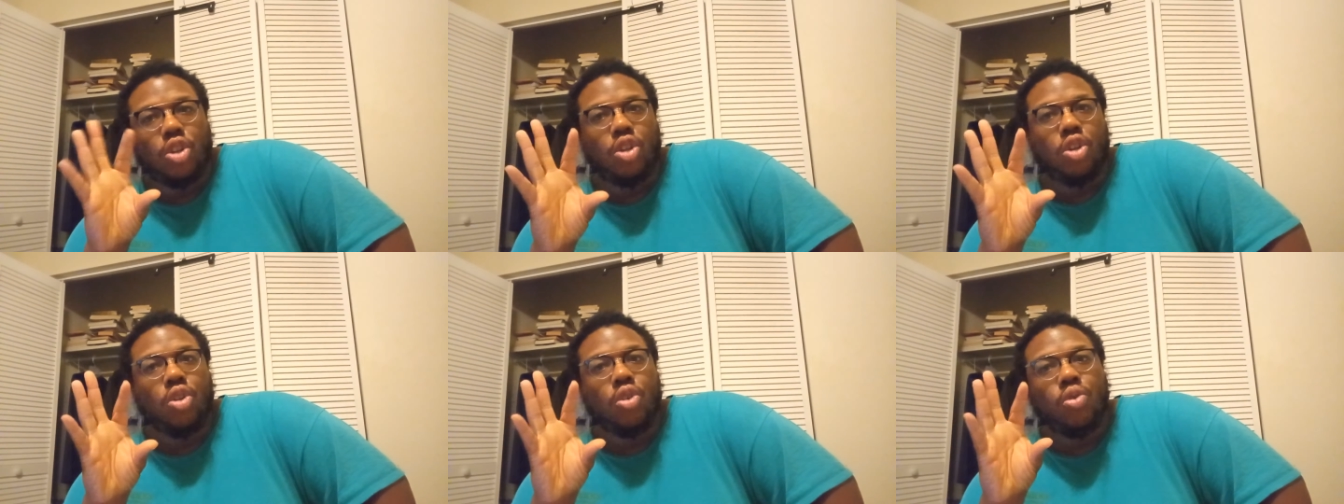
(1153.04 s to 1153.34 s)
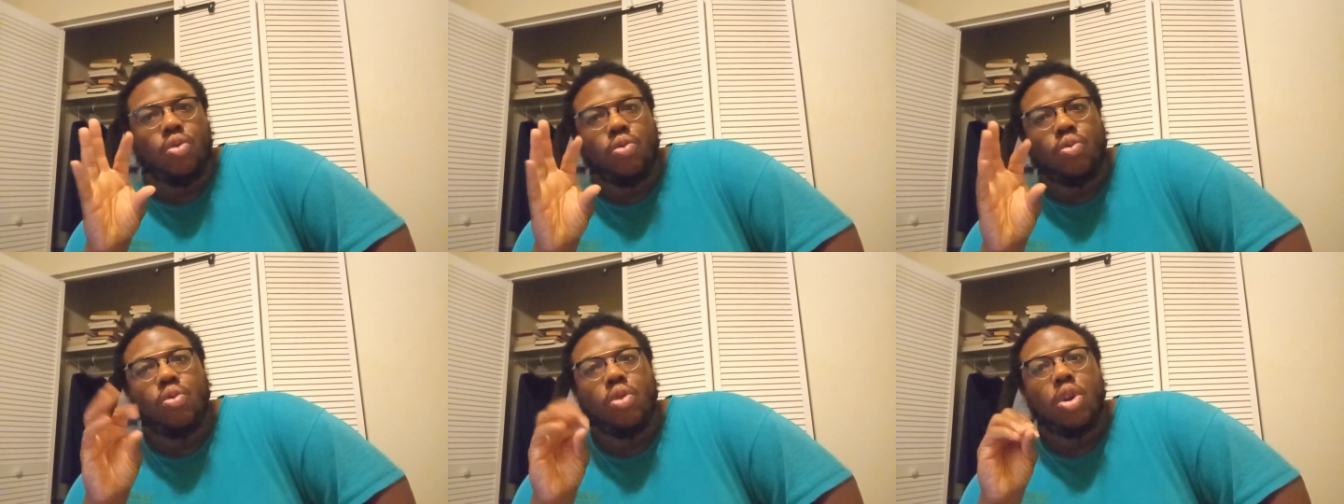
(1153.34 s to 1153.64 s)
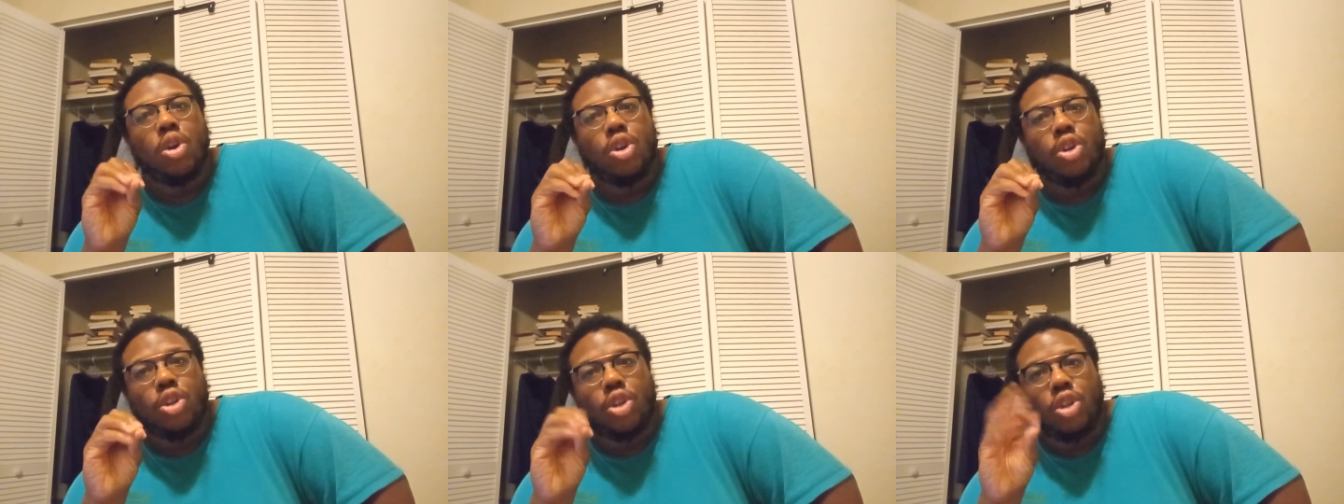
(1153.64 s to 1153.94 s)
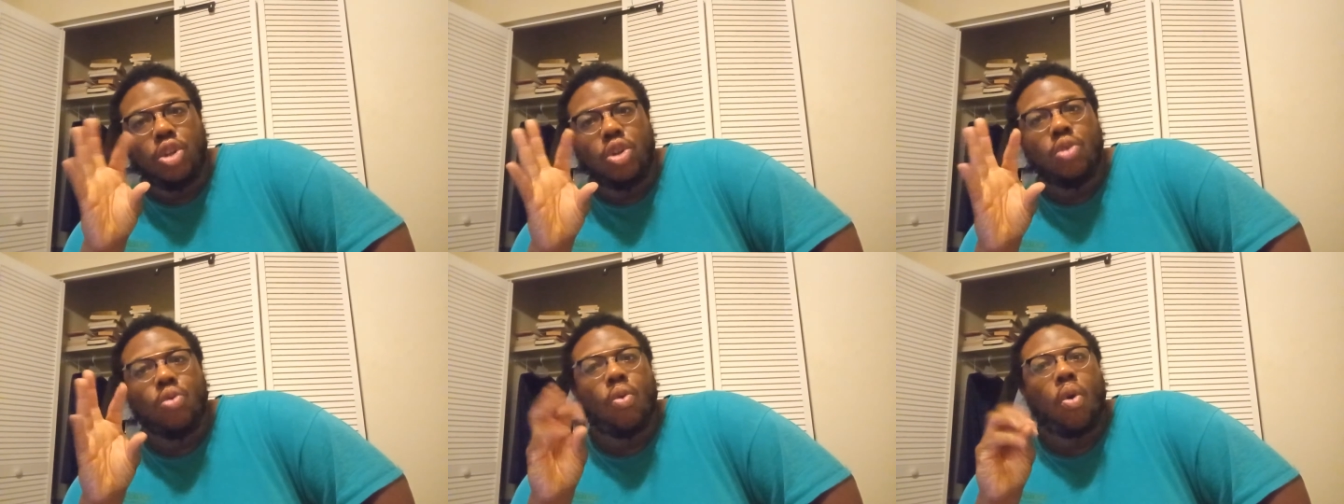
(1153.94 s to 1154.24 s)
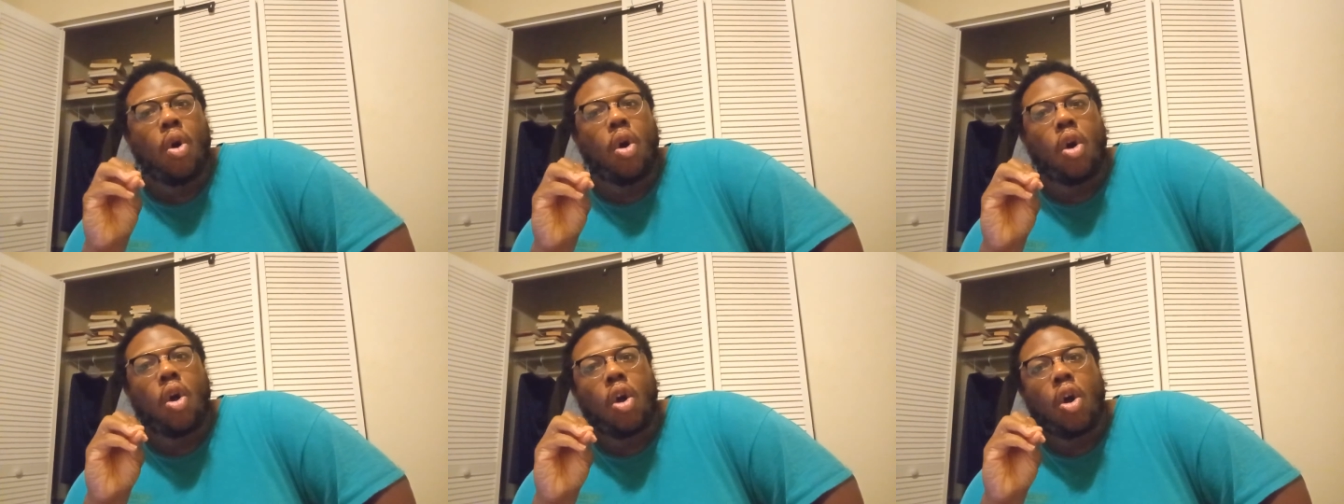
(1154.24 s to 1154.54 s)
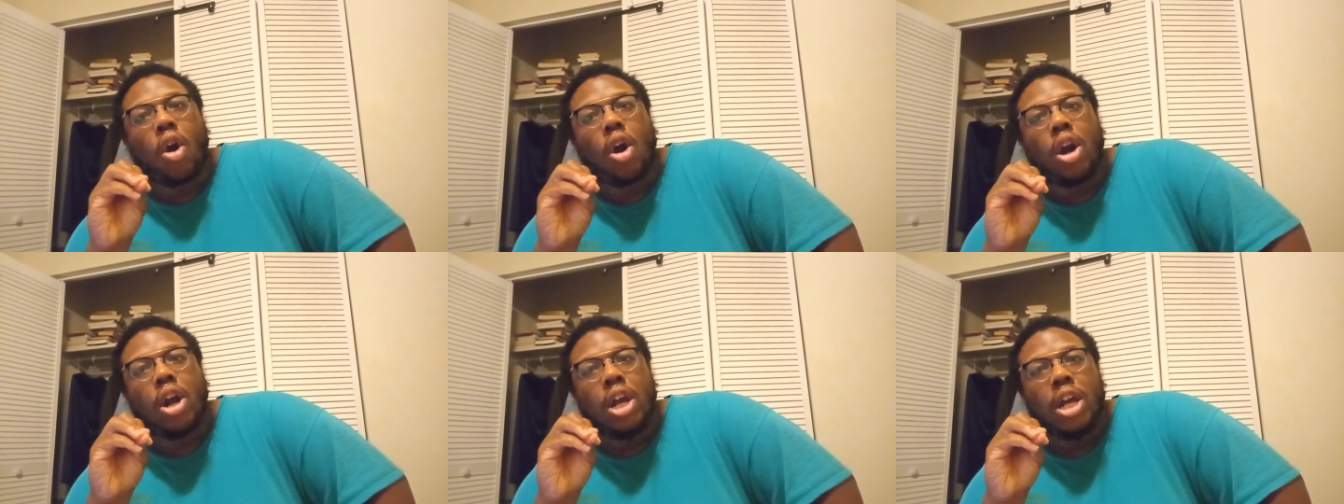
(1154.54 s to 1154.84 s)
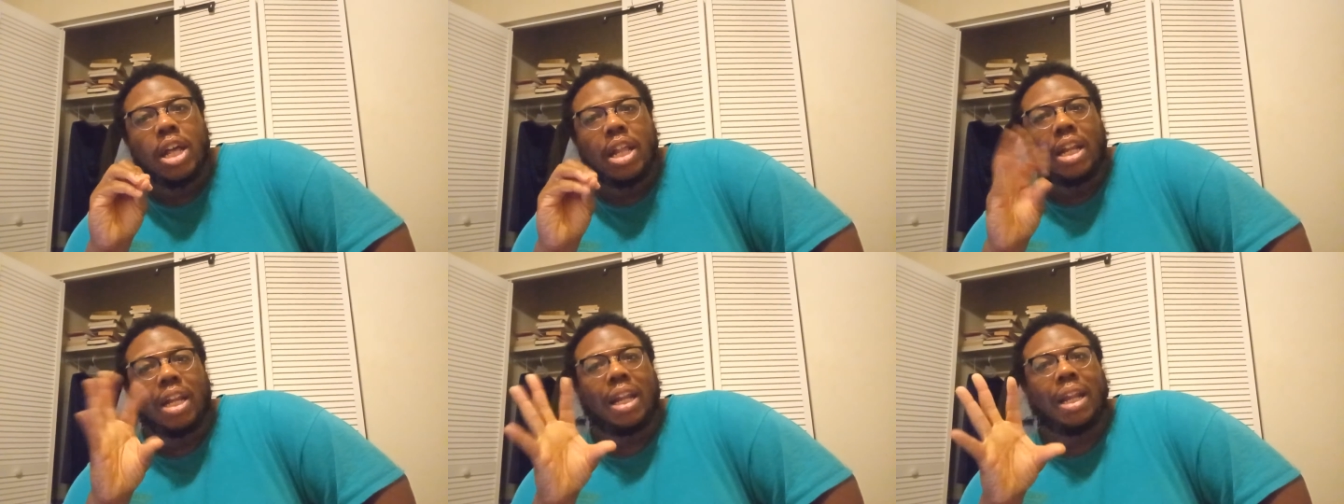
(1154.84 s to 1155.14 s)
You, you are
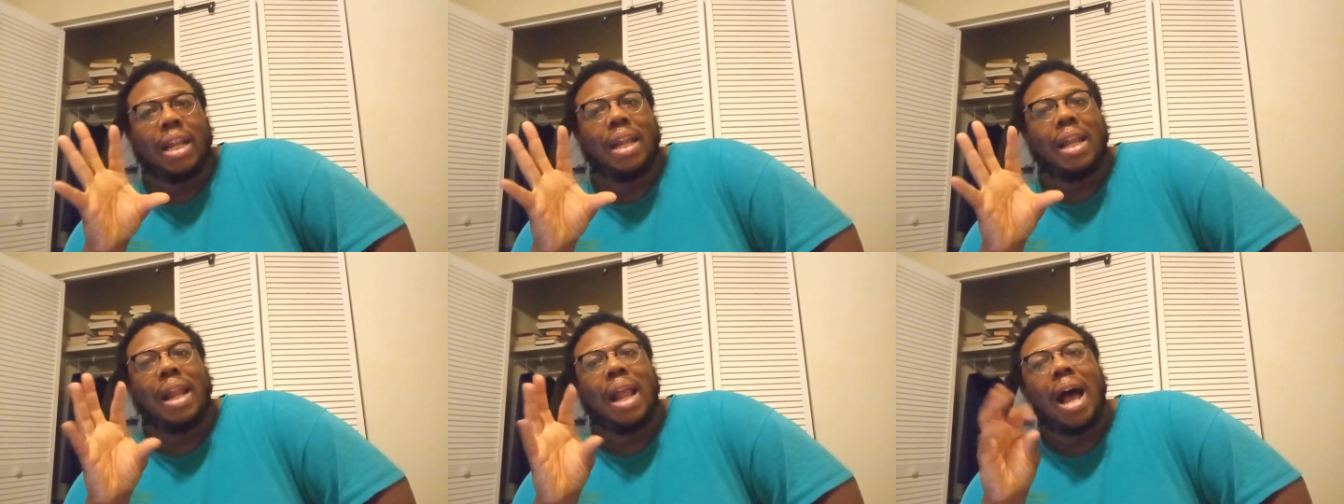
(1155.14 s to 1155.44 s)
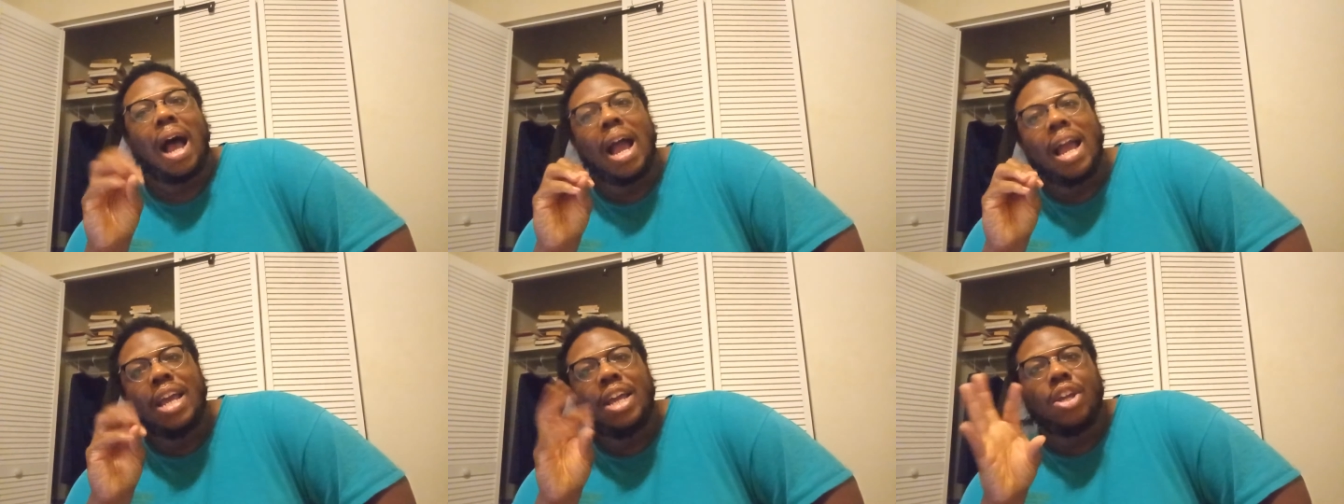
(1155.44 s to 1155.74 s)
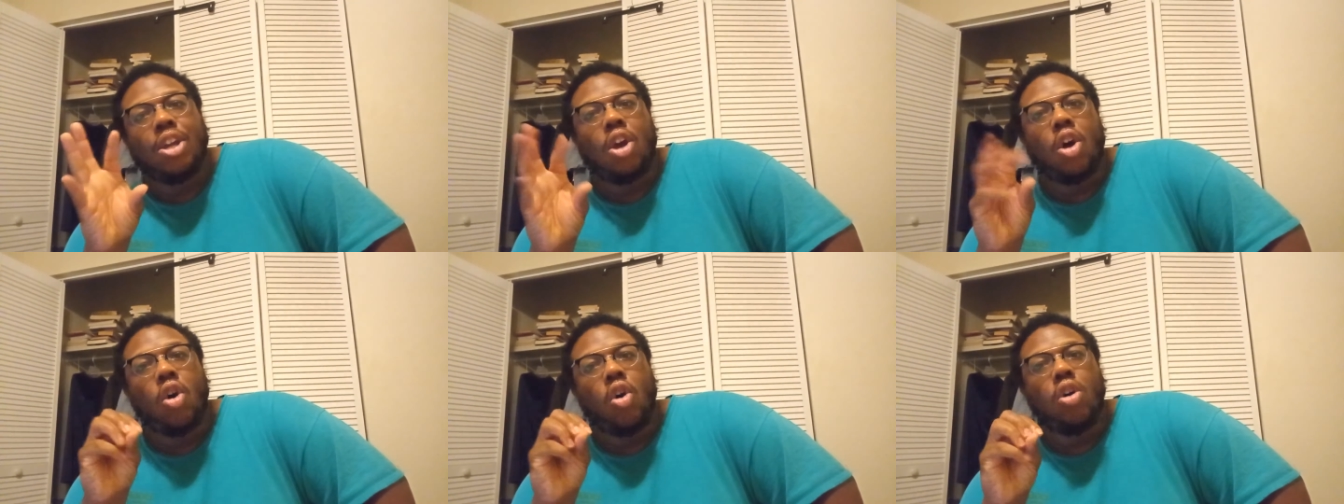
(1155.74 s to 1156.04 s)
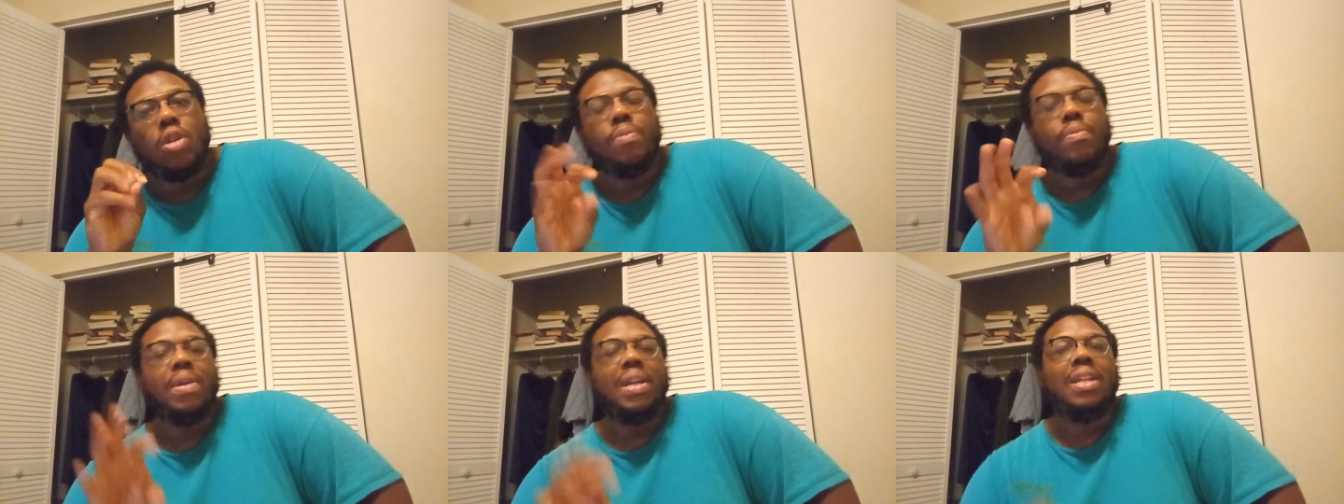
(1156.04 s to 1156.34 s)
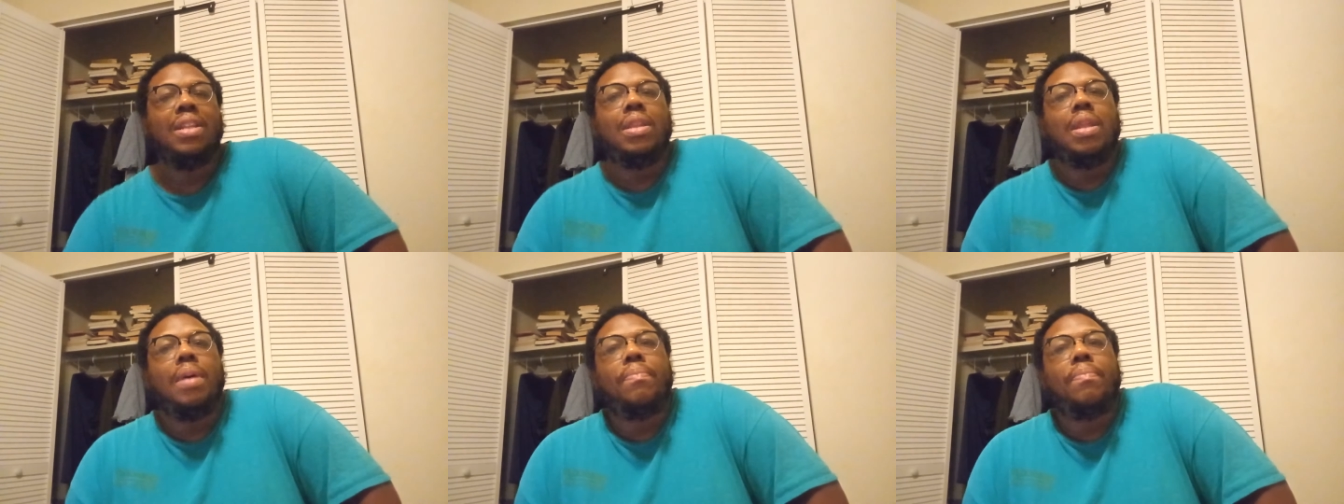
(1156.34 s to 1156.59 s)
lying on me.